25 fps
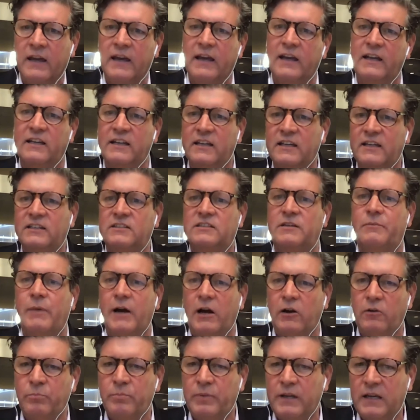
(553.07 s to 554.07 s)
It is
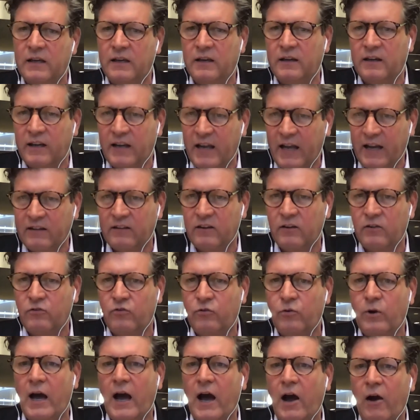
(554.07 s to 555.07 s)
about being connected
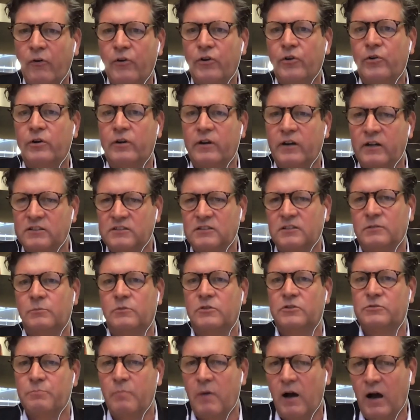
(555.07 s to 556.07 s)
to how your
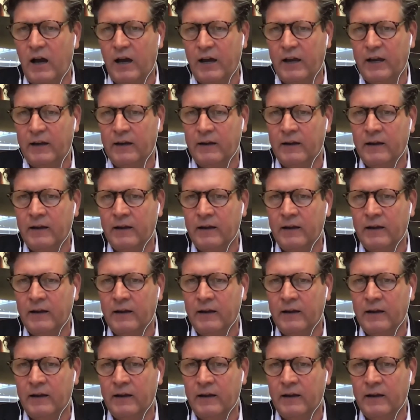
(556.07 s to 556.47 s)
customers buy.